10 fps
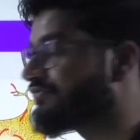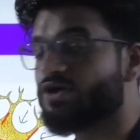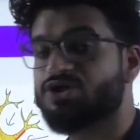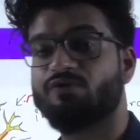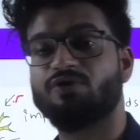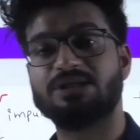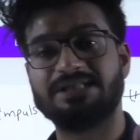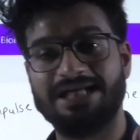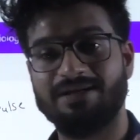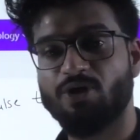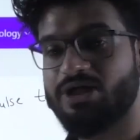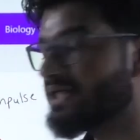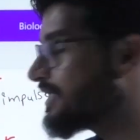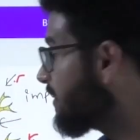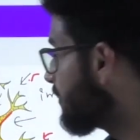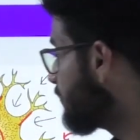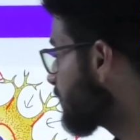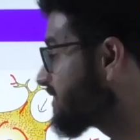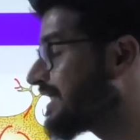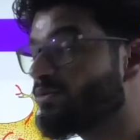the function of your cell body?
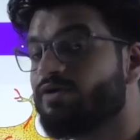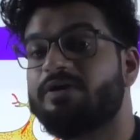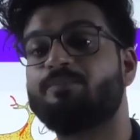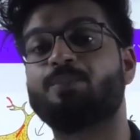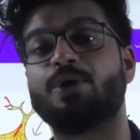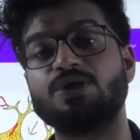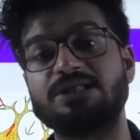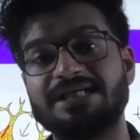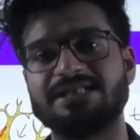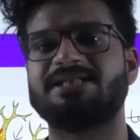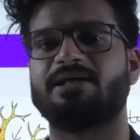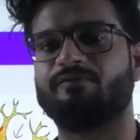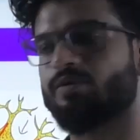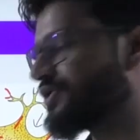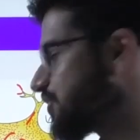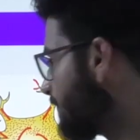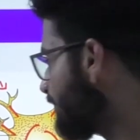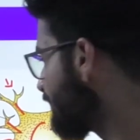Your cell body would process that information.